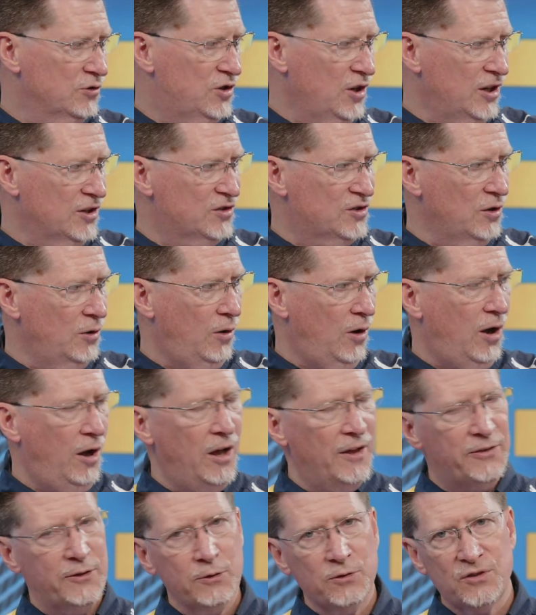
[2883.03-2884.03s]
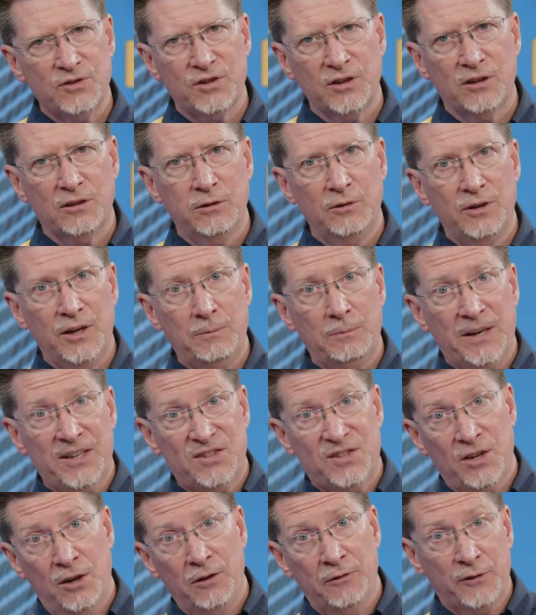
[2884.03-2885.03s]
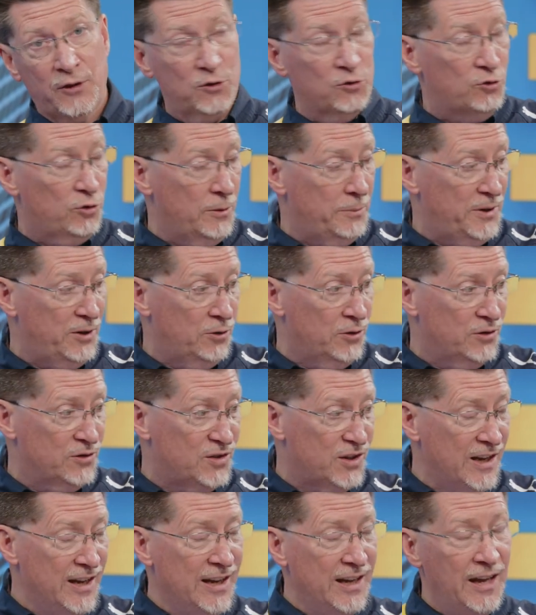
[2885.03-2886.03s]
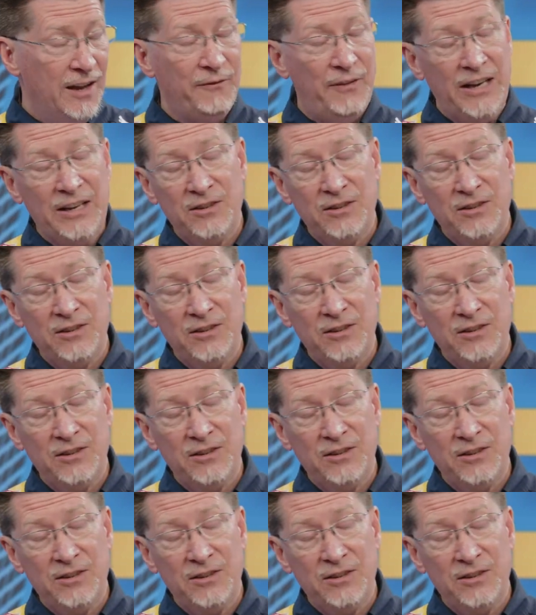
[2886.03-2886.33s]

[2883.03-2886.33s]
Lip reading: There's also authors, including myself, contributors at